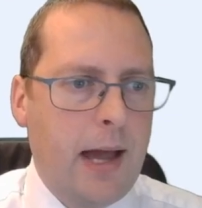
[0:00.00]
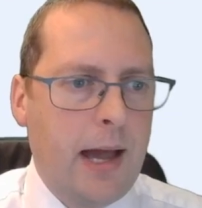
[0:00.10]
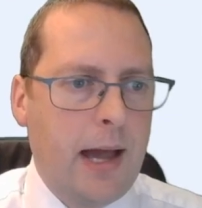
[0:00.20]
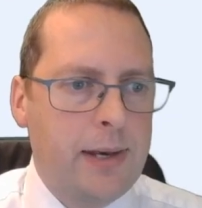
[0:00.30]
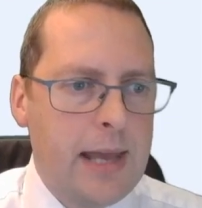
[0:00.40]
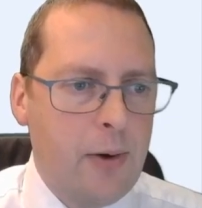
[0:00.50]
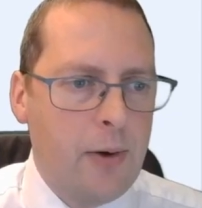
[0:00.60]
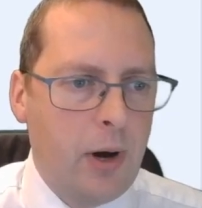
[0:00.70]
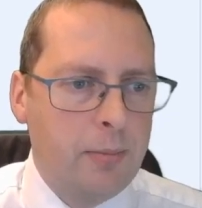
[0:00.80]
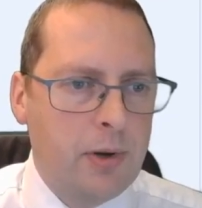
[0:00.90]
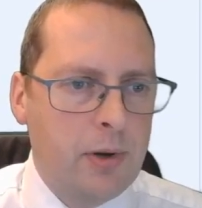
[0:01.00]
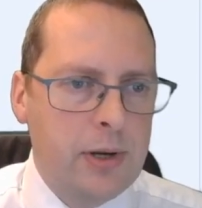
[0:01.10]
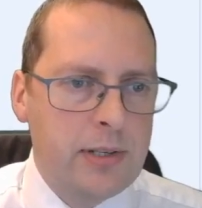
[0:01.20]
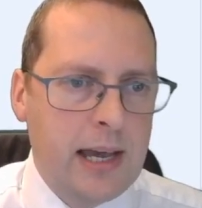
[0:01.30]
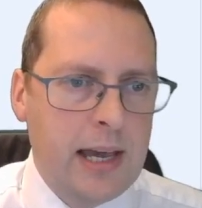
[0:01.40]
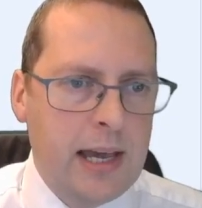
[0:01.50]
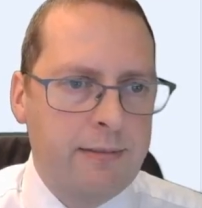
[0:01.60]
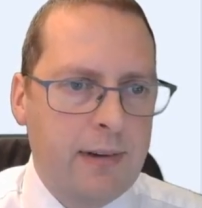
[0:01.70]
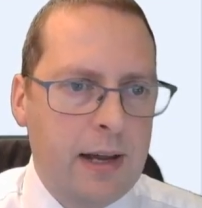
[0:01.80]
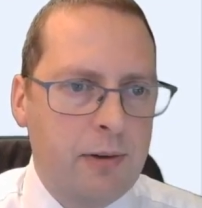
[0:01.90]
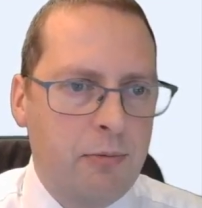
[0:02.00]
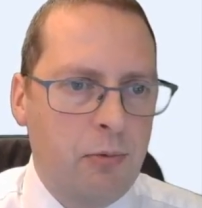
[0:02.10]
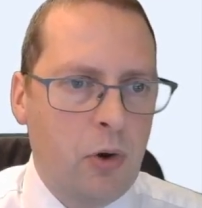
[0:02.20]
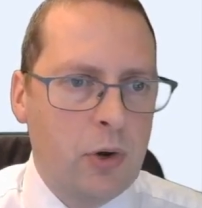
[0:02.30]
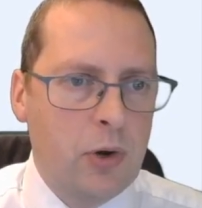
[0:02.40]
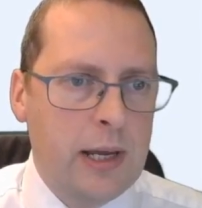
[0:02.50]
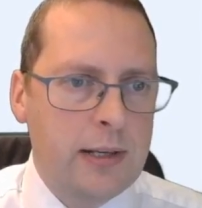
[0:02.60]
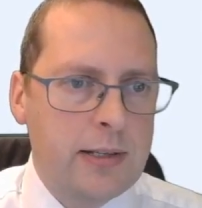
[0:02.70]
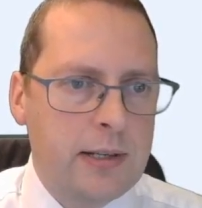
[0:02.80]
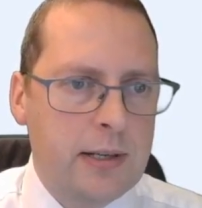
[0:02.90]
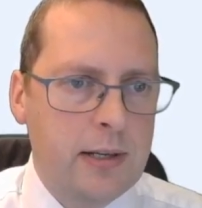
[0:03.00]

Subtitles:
now I'm going to have a rocket